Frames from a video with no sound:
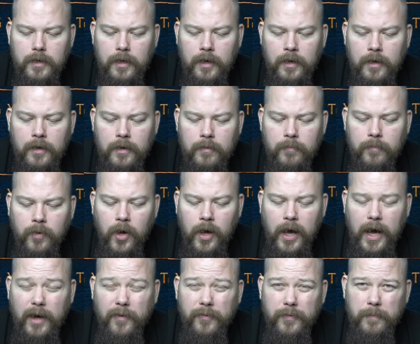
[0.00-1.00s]
by
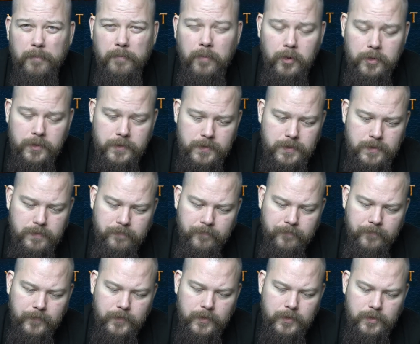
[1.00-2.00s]
half in points
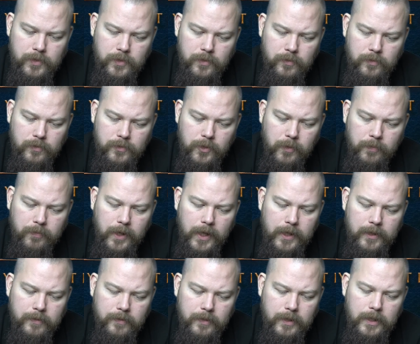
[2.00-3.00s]
to
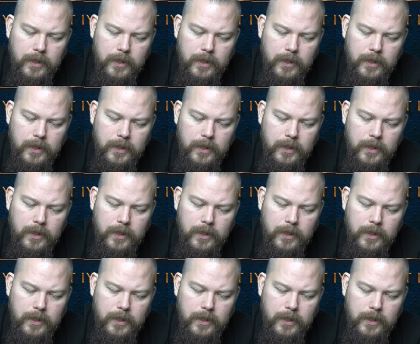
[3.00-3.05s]
upgrade.